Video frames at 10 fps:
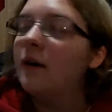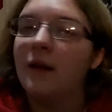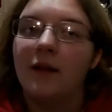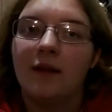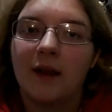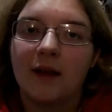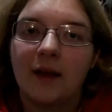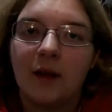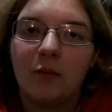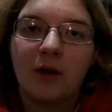In that
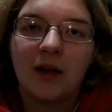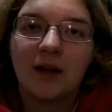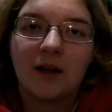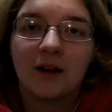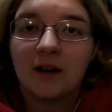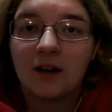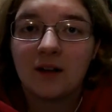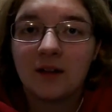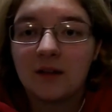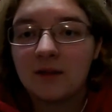game, you can't carry
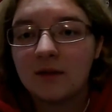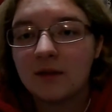anything